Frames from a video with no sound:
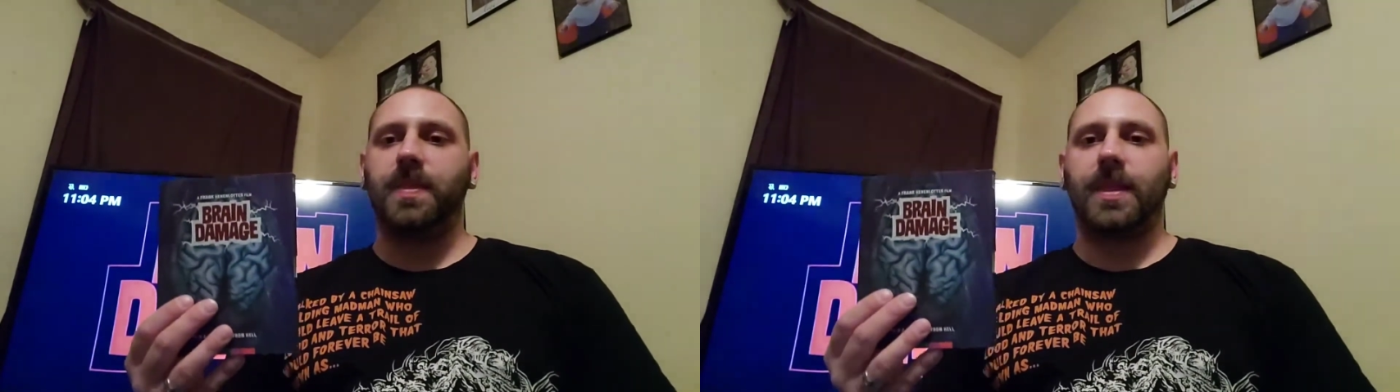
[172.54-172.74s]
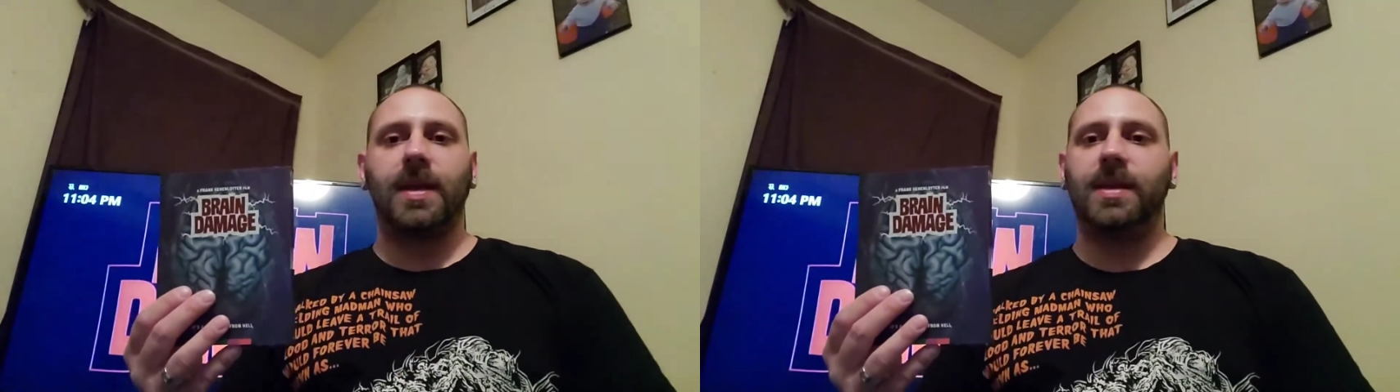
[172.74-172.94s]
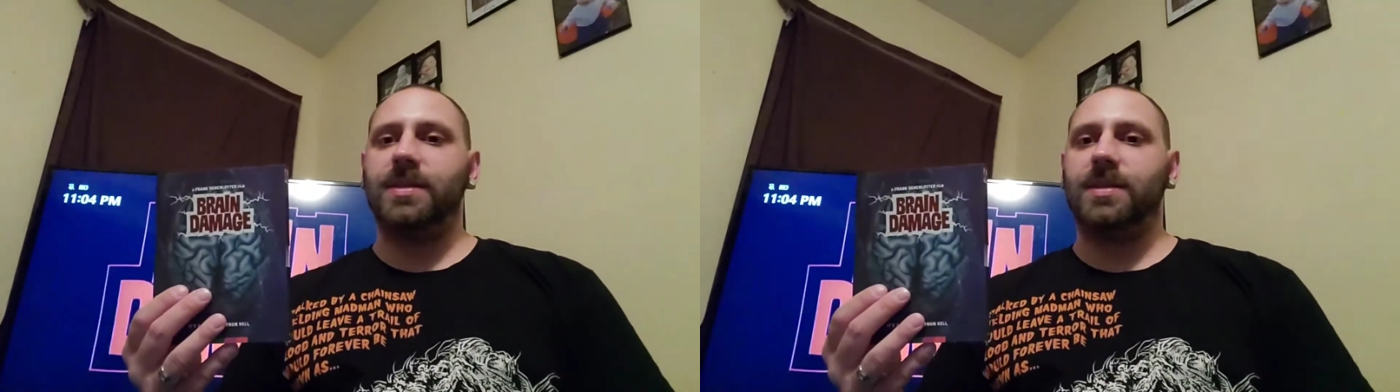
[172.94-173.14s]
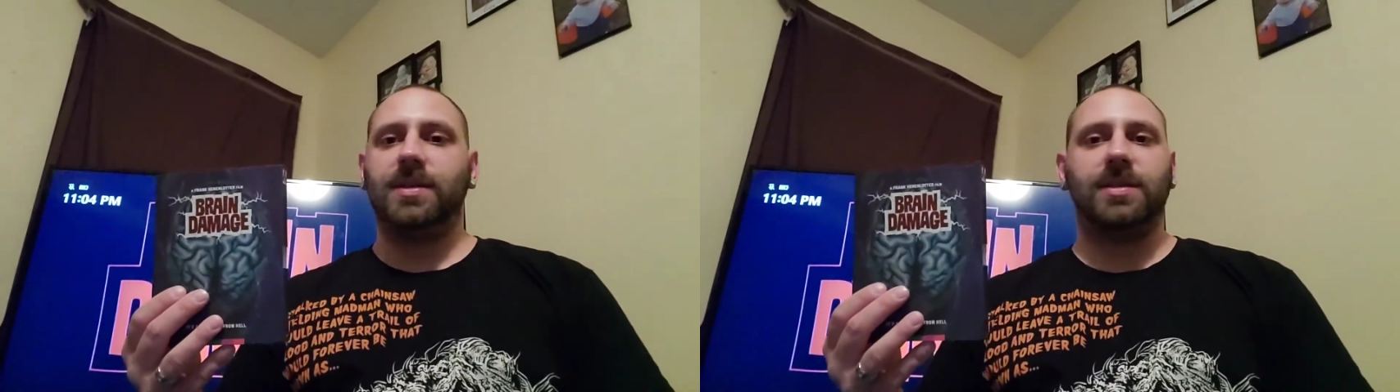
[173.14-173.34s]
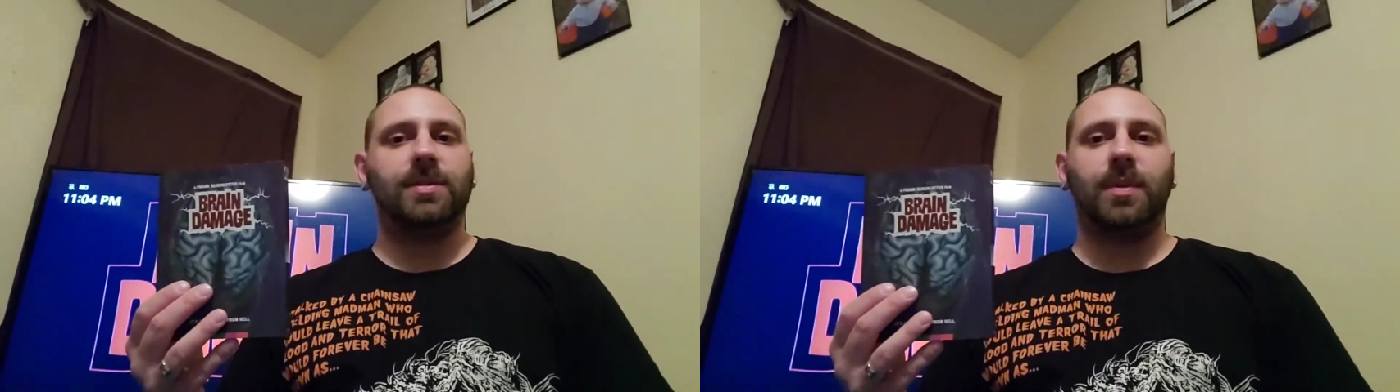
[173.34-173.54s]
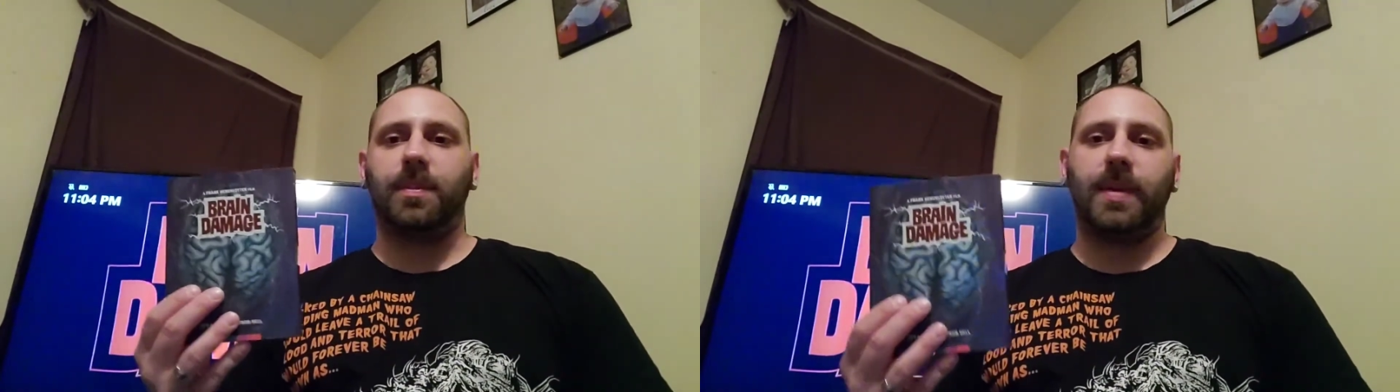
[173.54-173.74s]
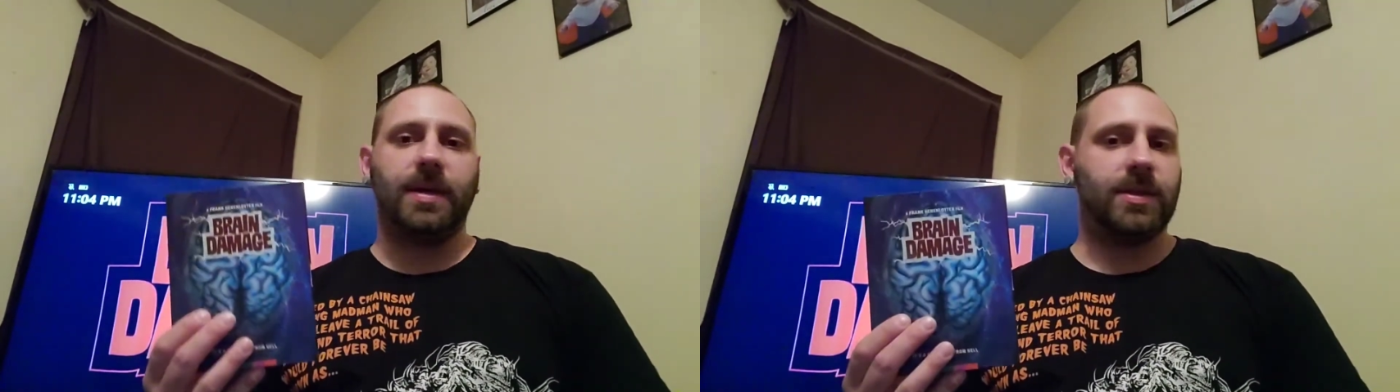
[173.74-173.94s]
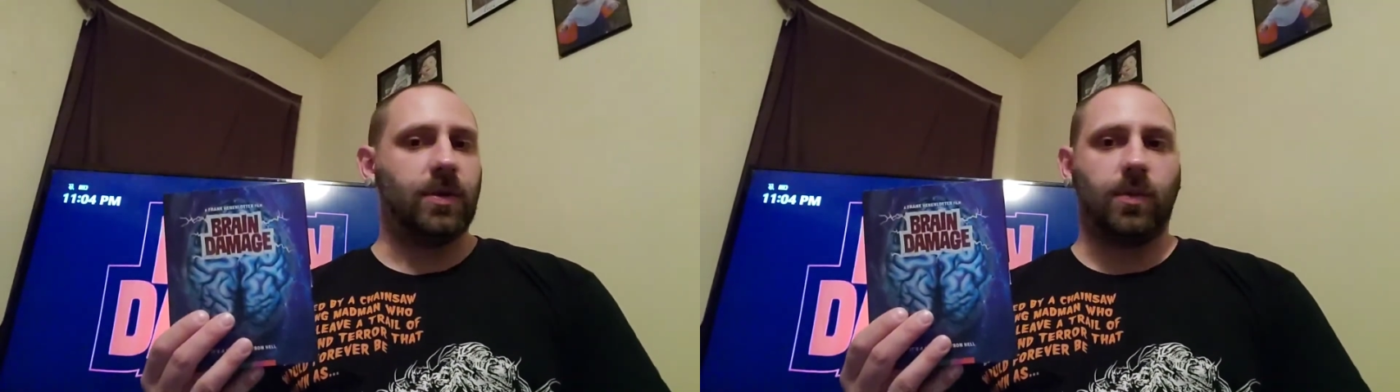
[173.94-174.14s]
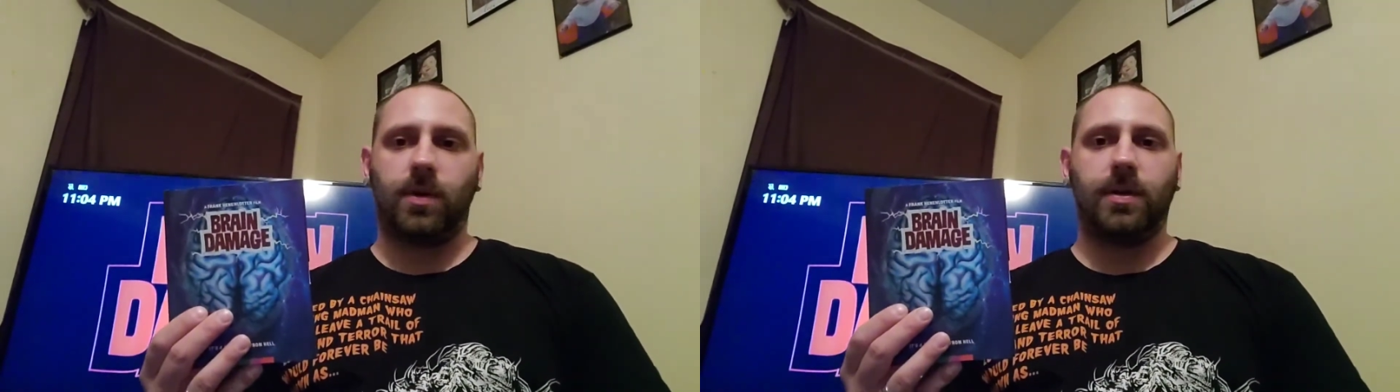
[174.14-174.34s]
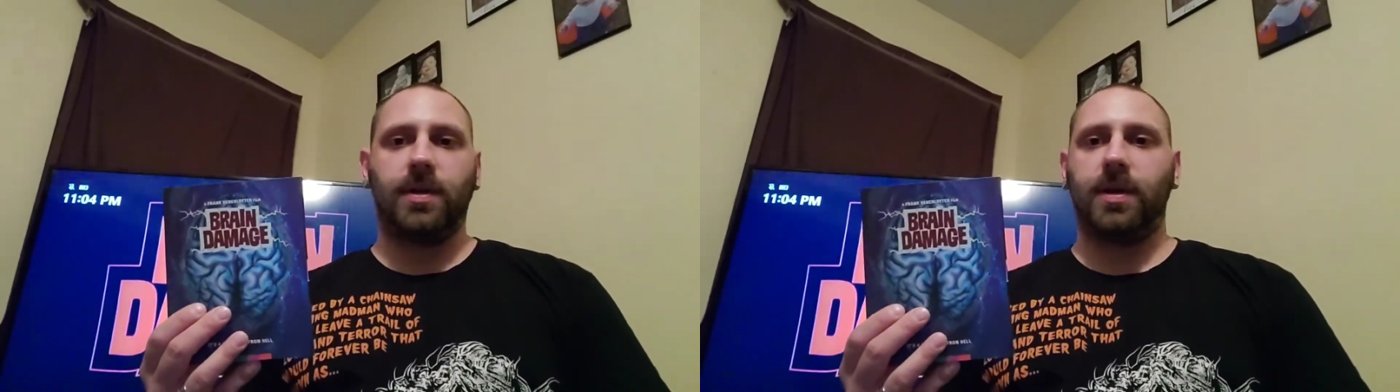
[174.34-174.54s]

he's done some amazing work,